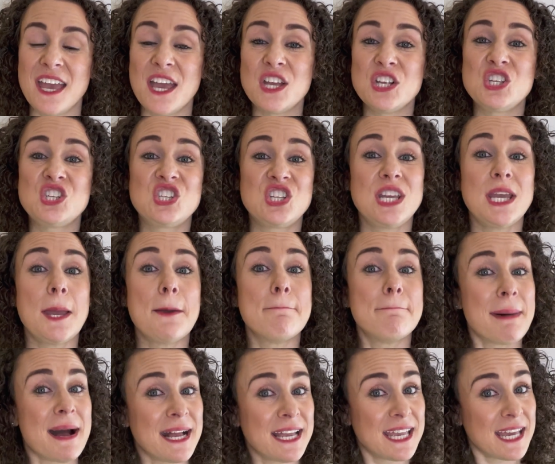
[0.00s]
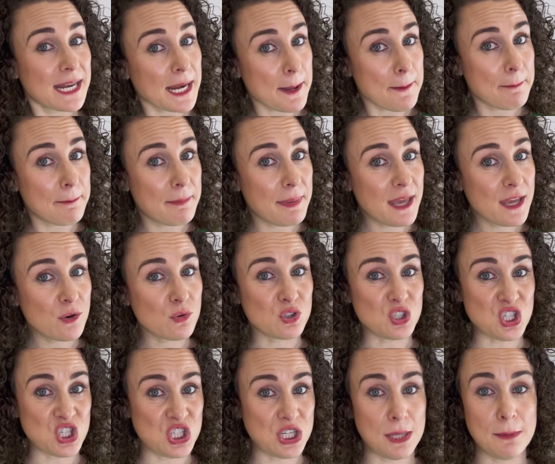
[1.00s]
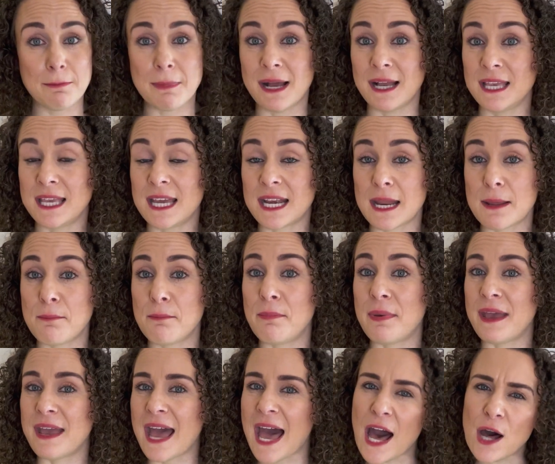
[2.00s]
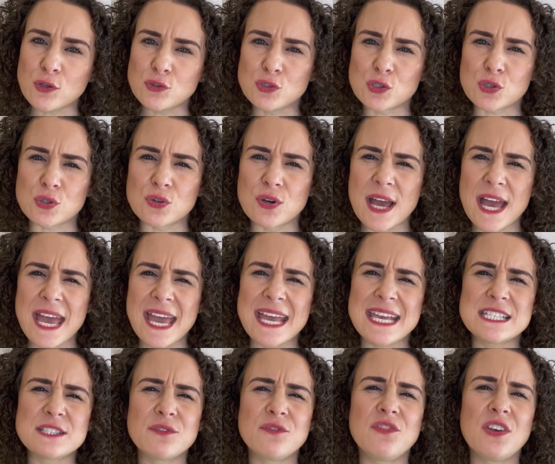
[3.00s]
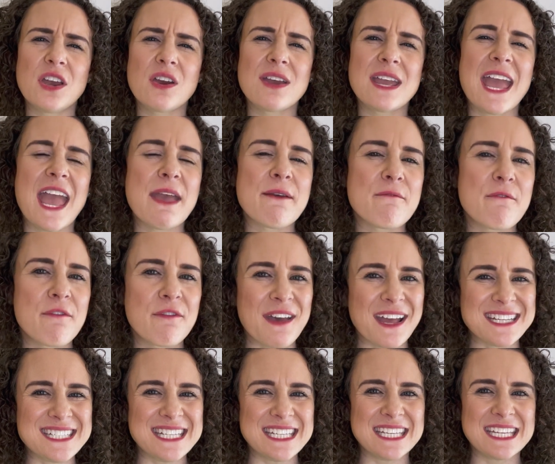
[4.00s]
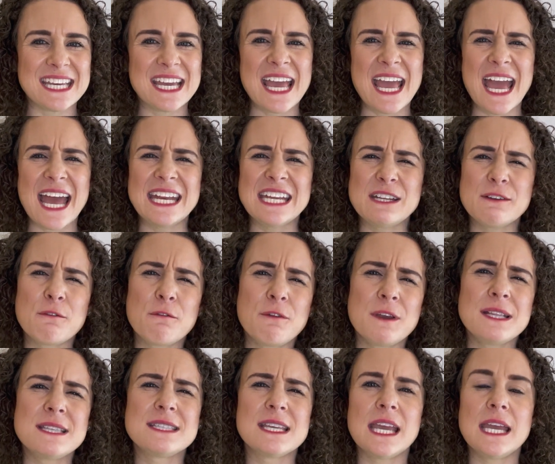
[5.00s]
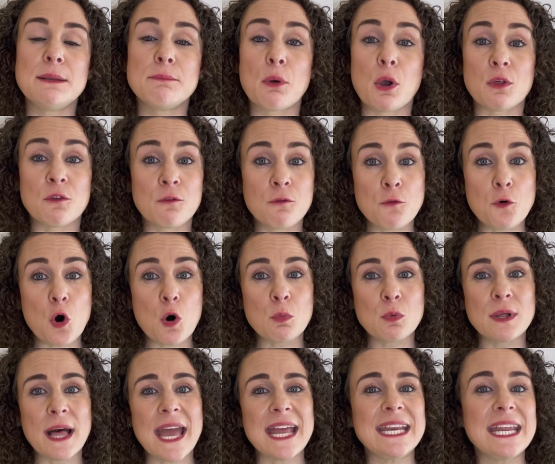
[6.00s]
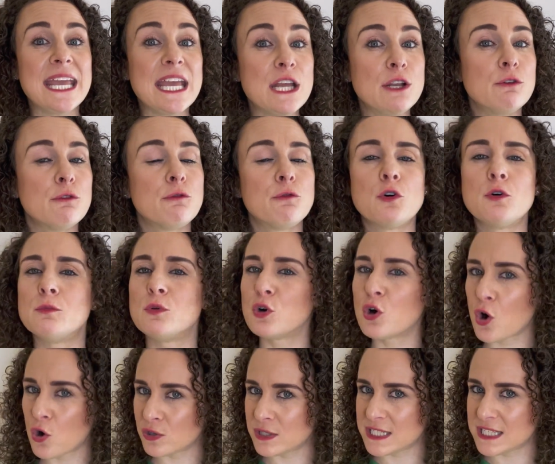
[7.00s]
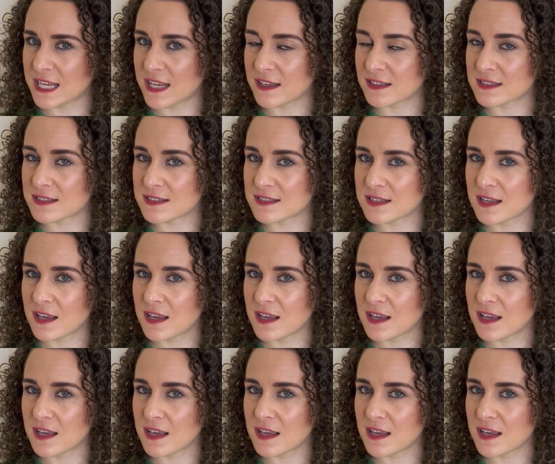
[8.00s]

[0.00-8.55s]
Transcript: Ci mancherebbe or ci mancherebbe altro is very emphatic and it fits in both formal and informal contexts.